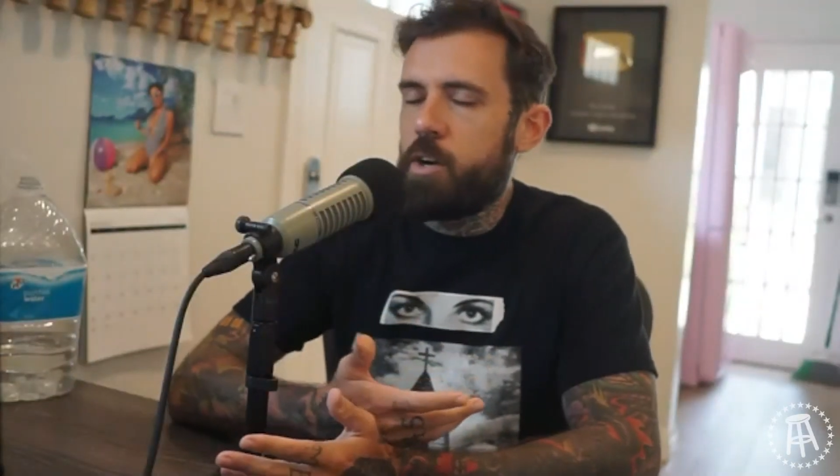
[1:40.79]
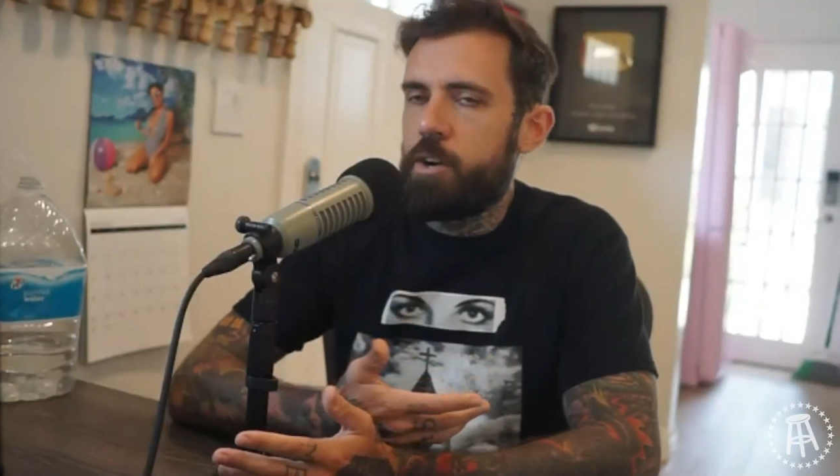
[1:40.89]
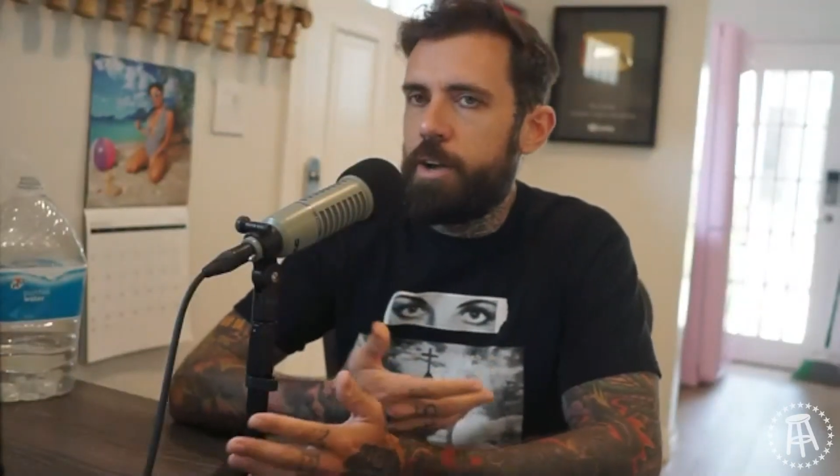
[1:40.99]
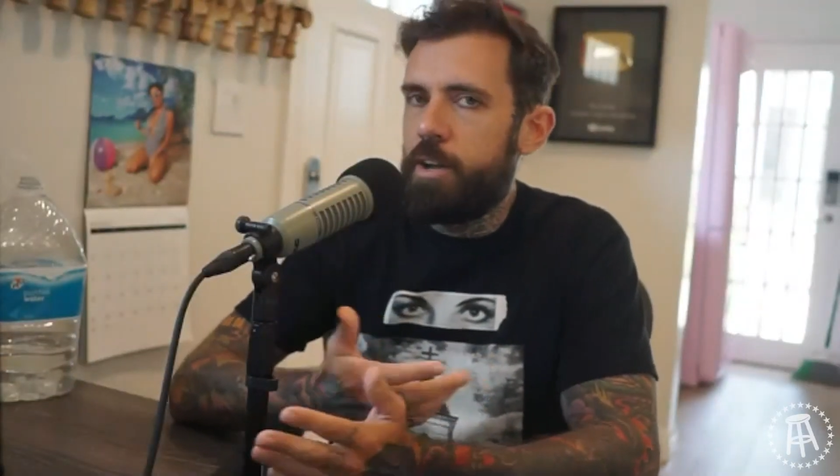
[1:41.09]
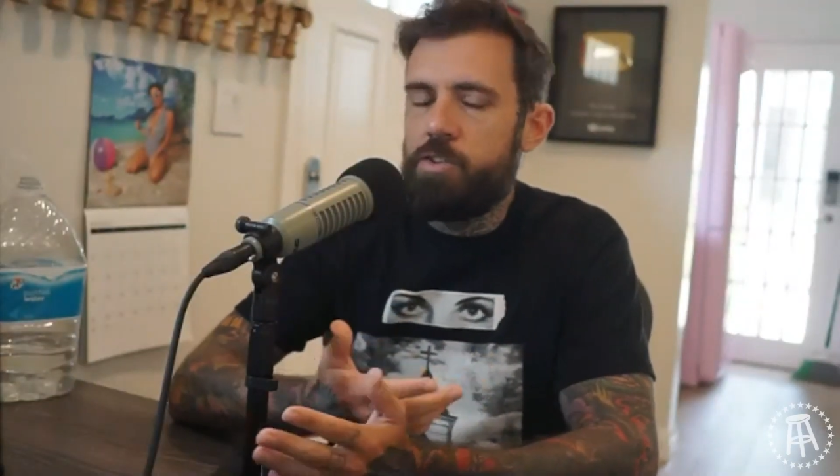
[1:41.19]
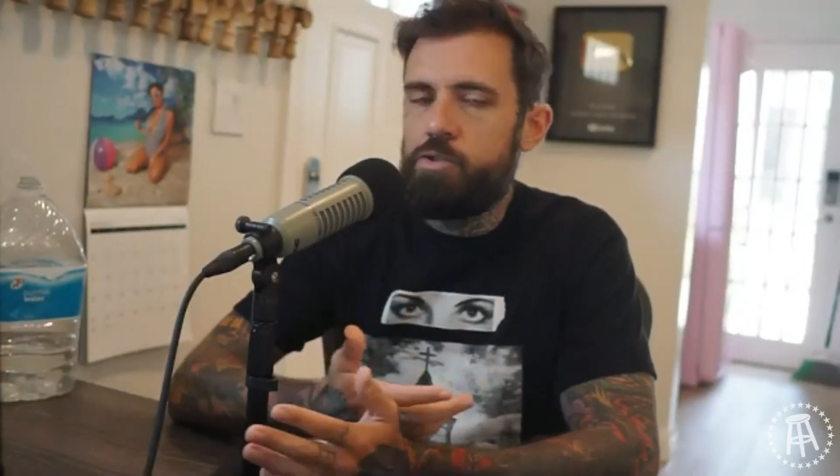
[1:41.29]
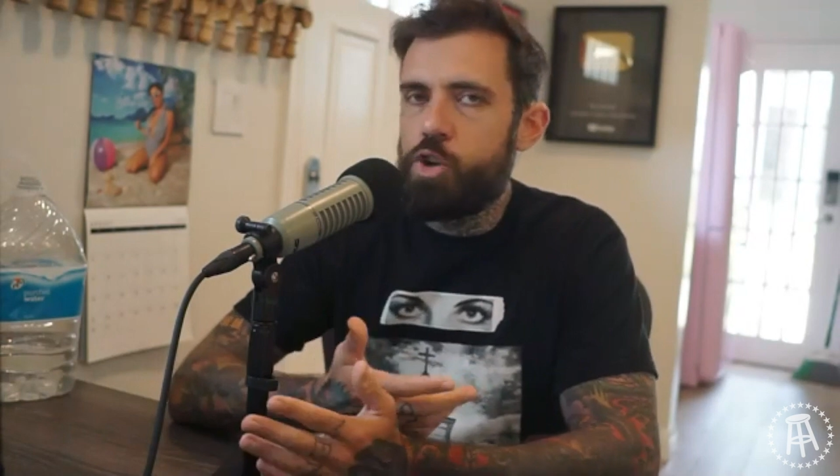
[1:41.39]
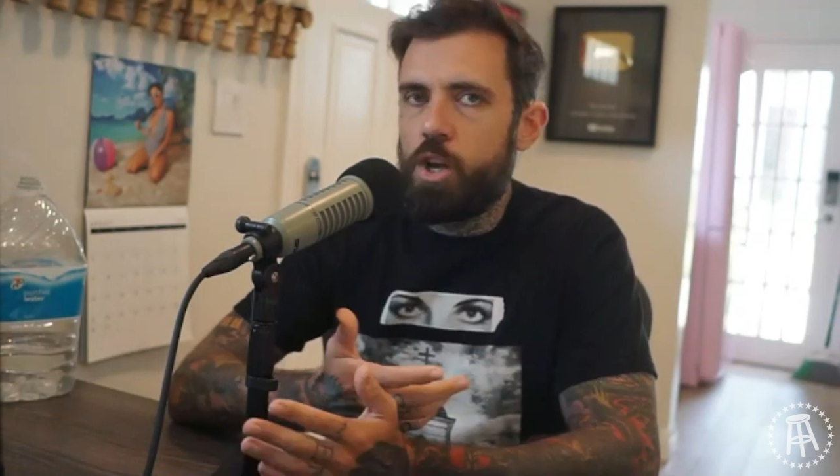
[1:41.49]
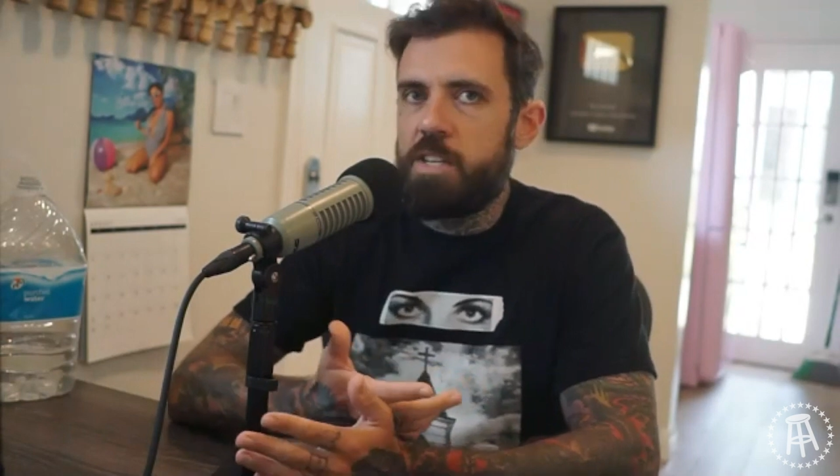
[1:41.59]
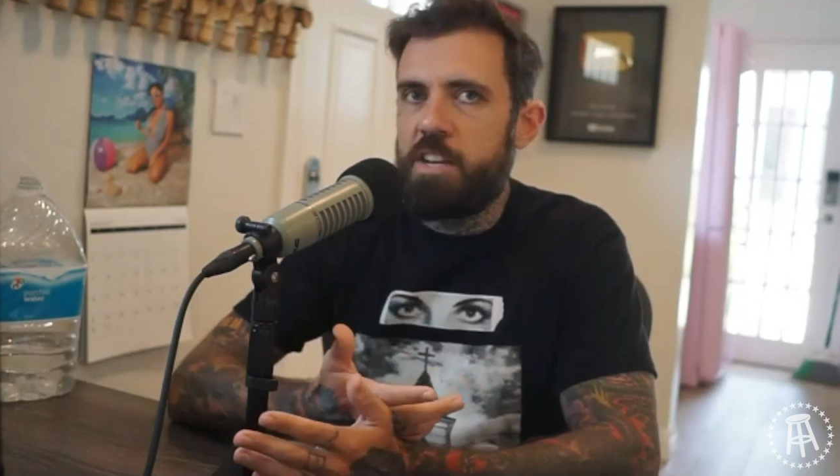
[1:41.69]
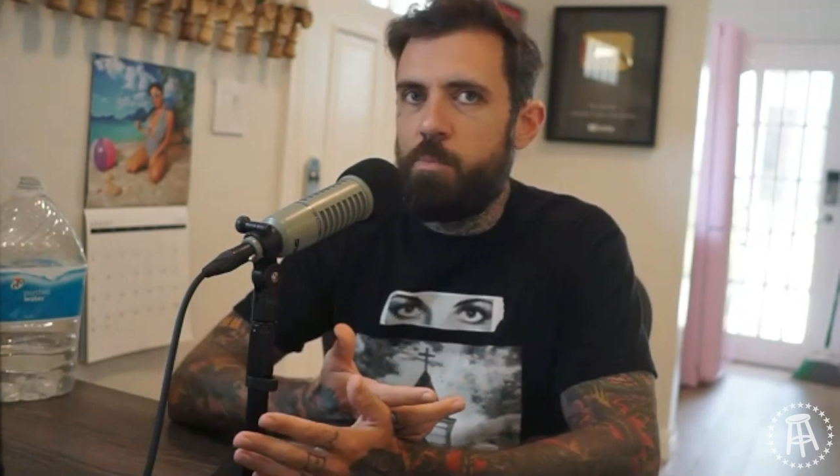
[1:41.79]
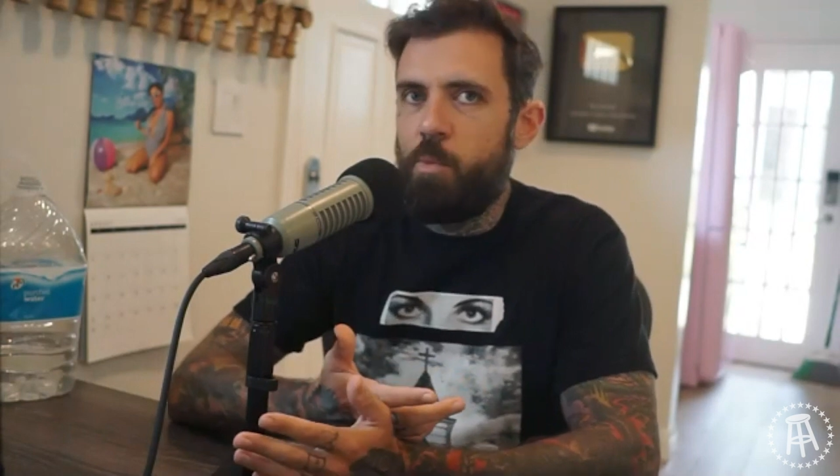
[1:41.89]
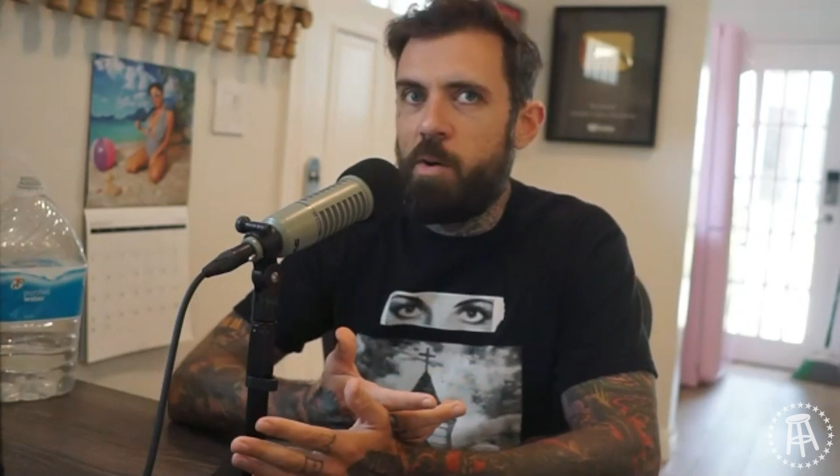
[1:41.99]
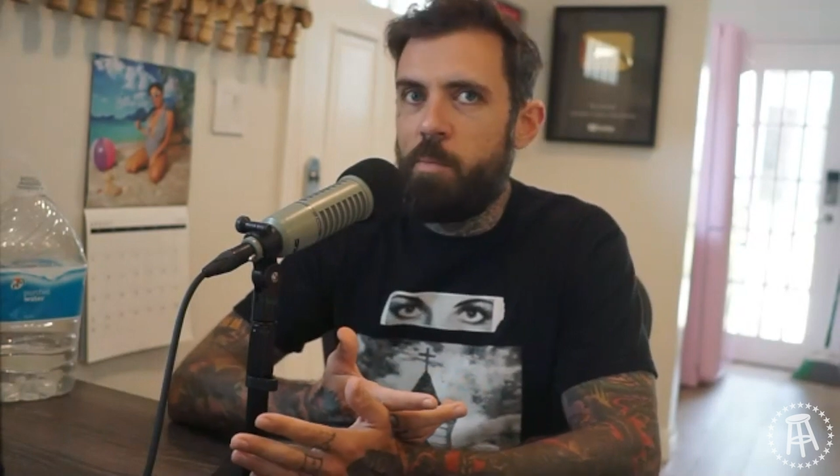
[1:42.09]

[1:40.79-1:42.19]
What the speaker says: or do drugs anymore.